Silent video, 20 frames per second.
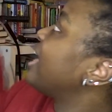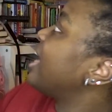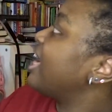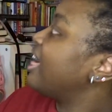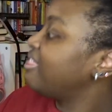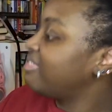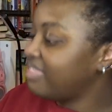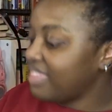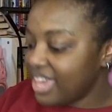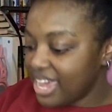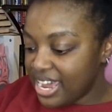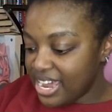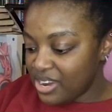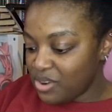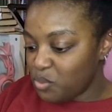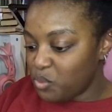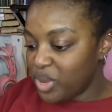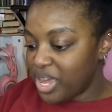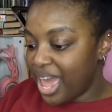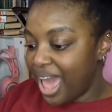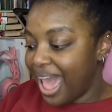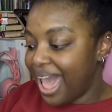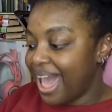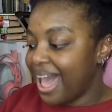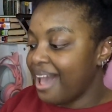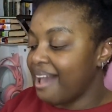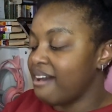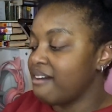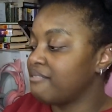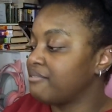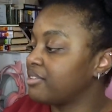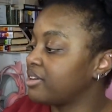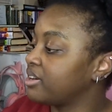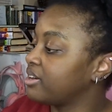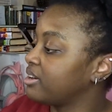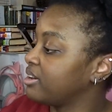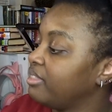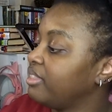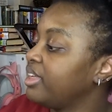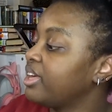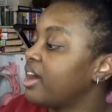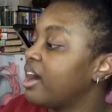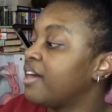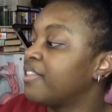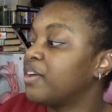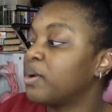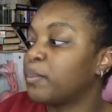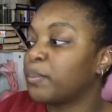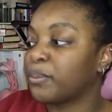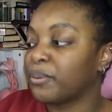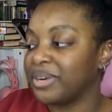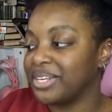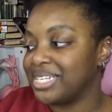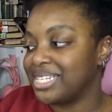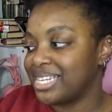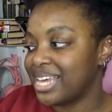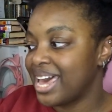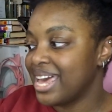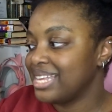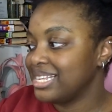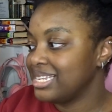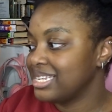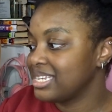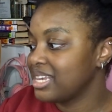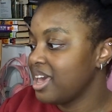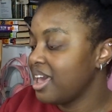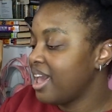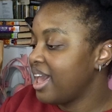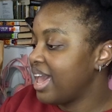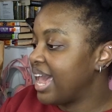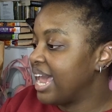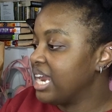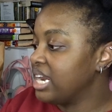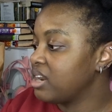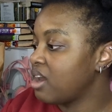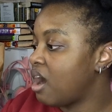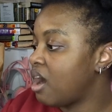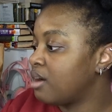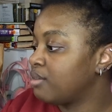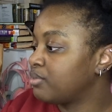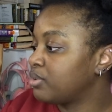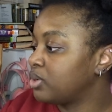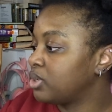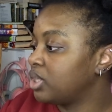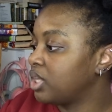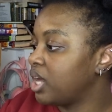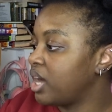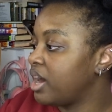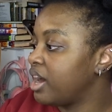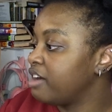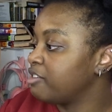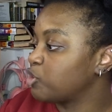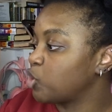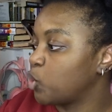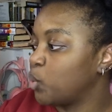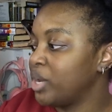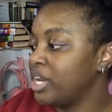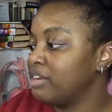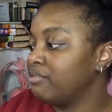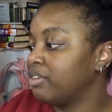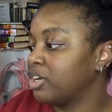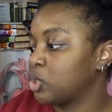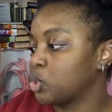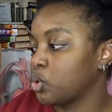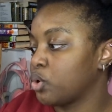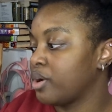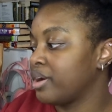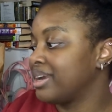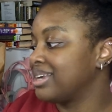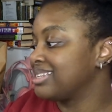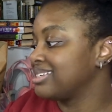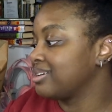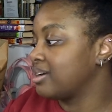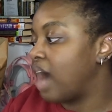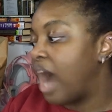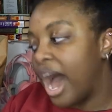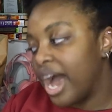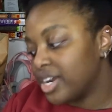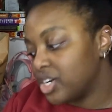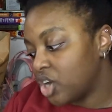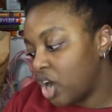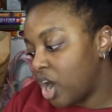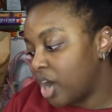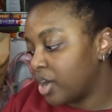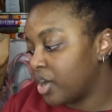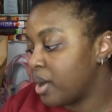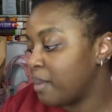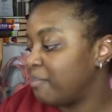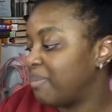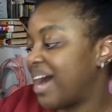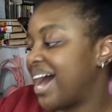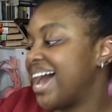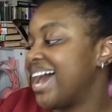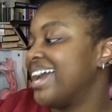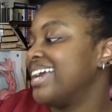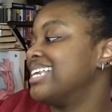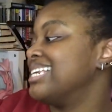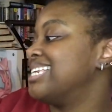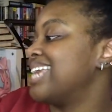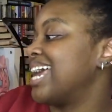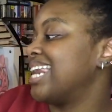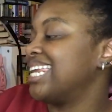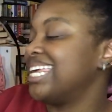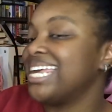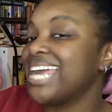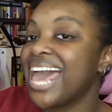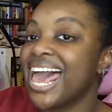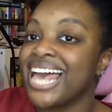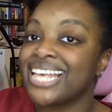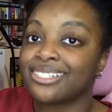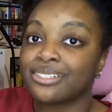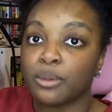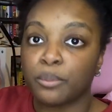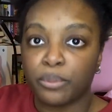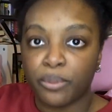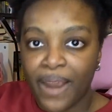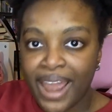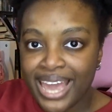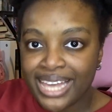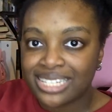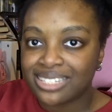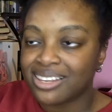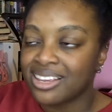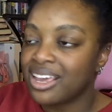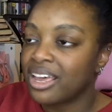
And then we have The Other Princess, a novel of Queen Victoria's goddaughter by Denny S. Bryce.